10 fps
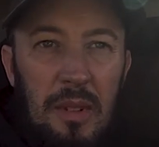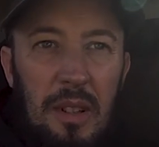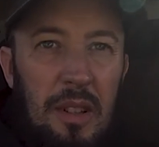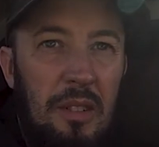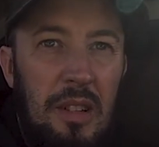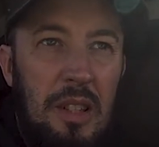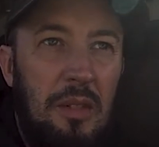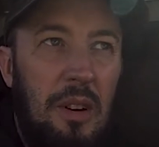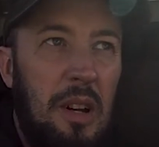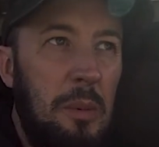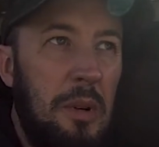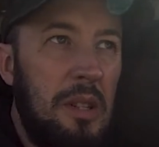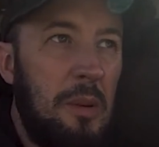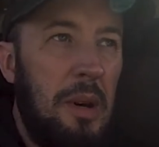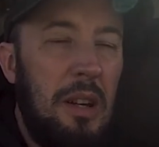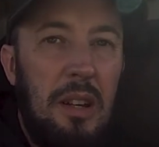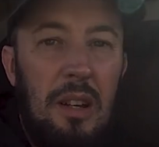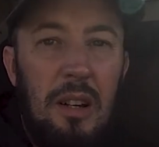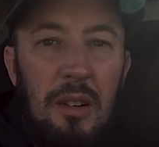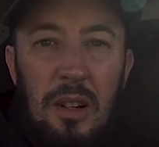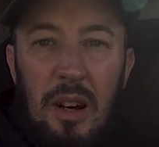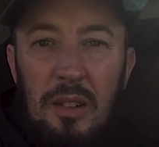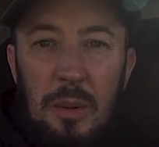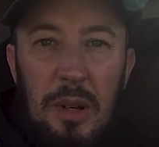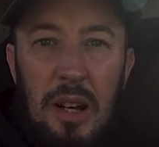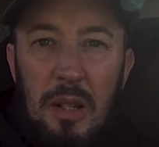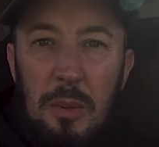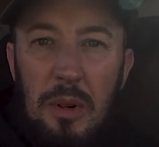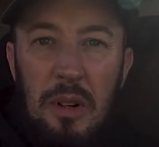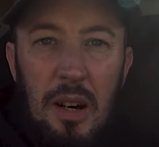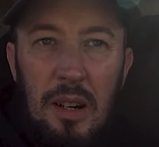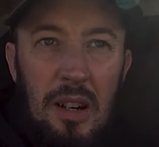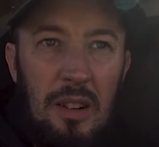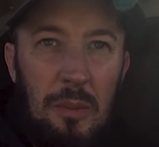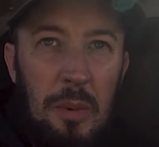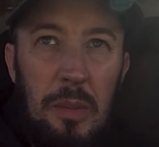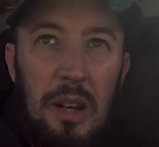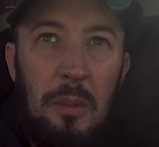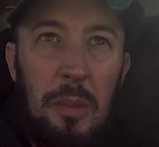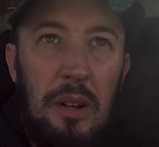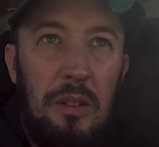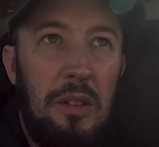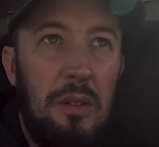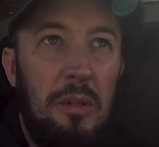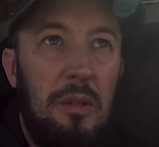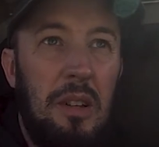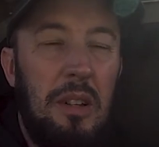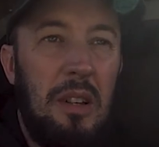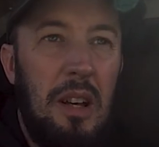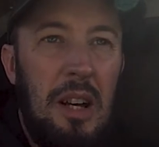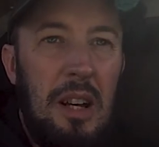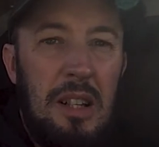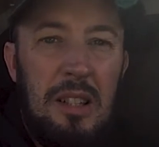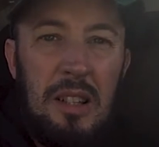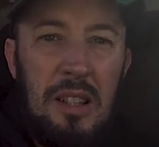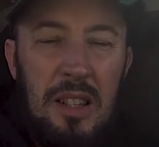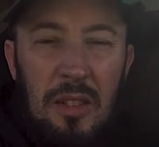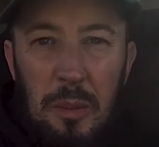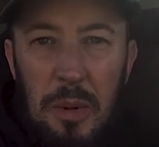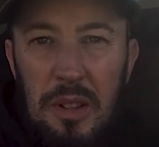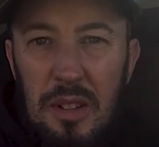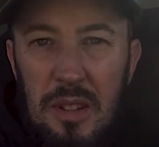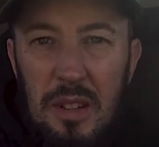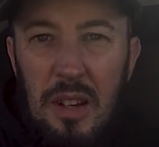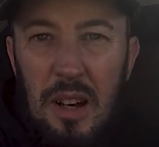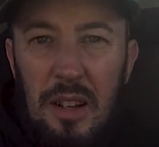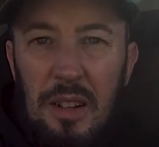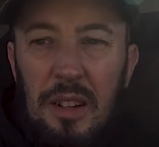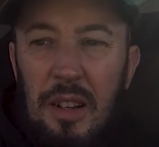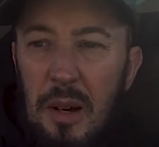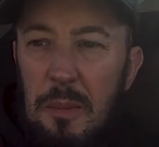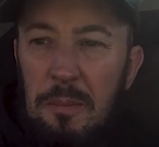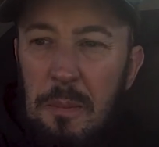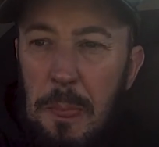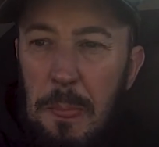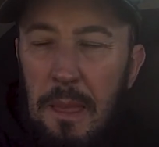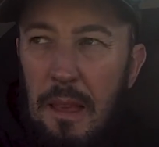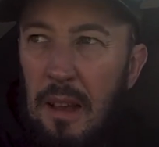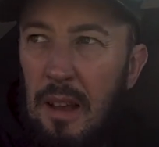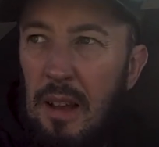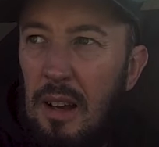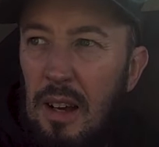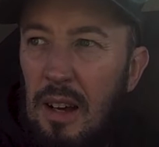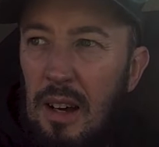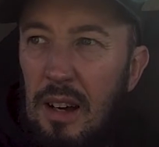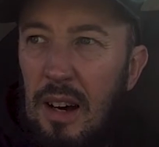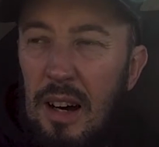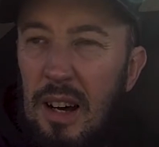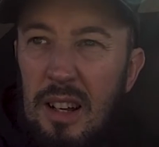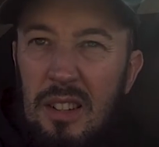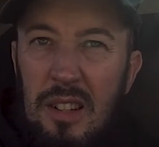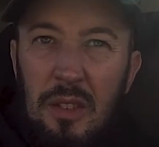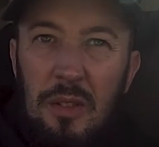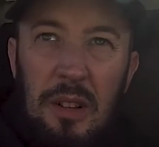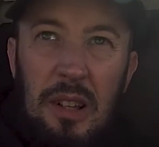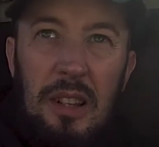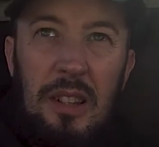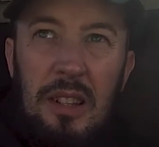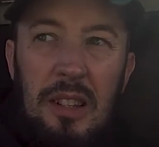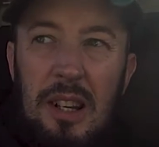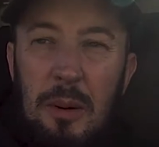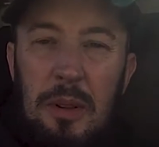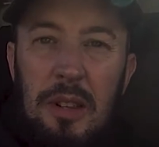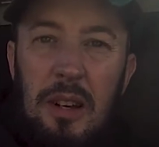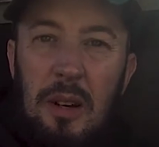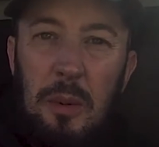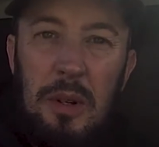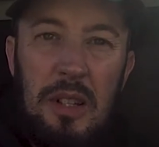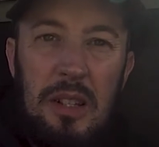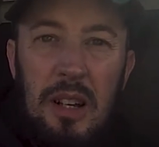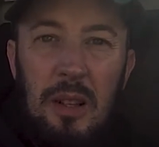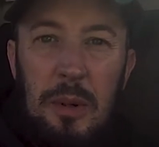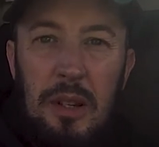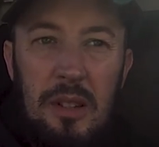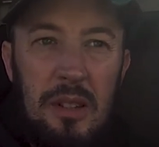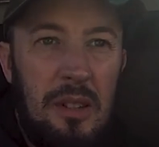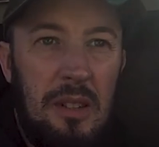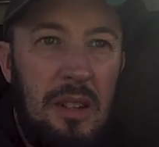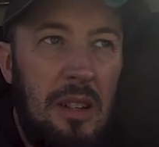They're easy for anybody to make, you know, you don't have to be an expert. I've been making pedals for like 6 or 7 months, and I just don't feel like they're the type of thing I'd want to sell, because